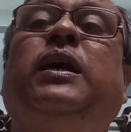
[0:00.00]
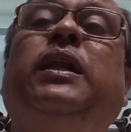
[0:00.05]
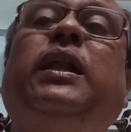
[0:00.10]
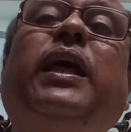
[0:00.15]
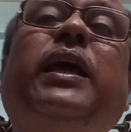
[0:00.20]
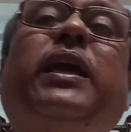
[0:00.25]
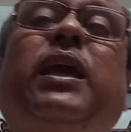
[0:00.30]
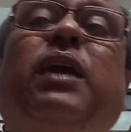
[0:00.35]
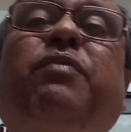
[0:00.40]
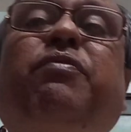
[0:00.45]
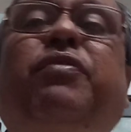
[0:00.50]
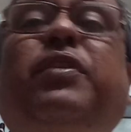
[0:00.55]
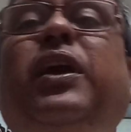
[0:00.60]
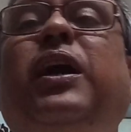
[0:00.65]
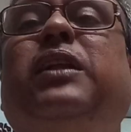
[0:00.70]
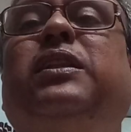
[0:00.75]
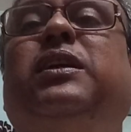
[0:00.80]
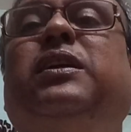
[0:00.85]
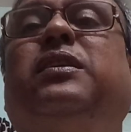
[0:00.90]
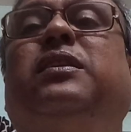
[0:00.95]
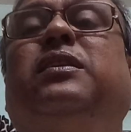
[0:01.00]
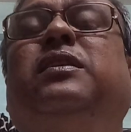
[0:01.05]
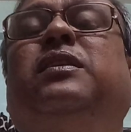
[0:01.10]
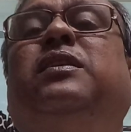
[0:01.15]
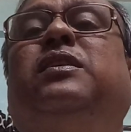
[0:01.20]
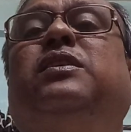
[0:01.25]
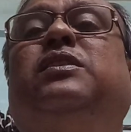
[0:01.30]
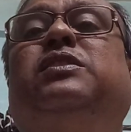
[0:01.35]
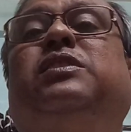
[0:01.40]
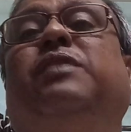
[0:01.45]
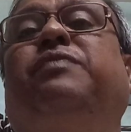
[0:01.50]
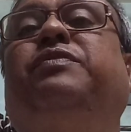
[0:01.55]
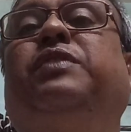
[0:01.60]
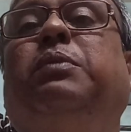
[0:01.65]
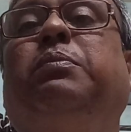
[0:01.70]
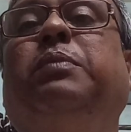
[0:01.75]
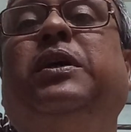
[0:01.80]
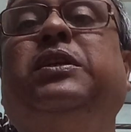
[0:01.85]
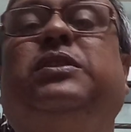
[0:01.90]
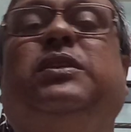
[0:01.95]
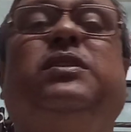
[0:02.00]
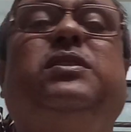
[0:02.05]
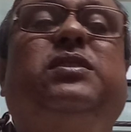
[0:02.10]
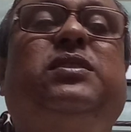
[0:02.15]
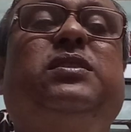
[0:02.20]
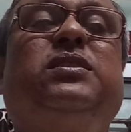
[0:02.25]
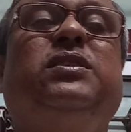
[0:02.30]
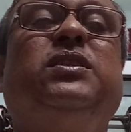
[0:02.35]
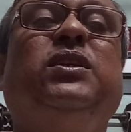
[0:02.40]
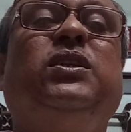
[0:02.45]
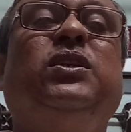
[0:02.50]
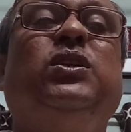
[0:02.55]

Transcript: Like every other safety measures,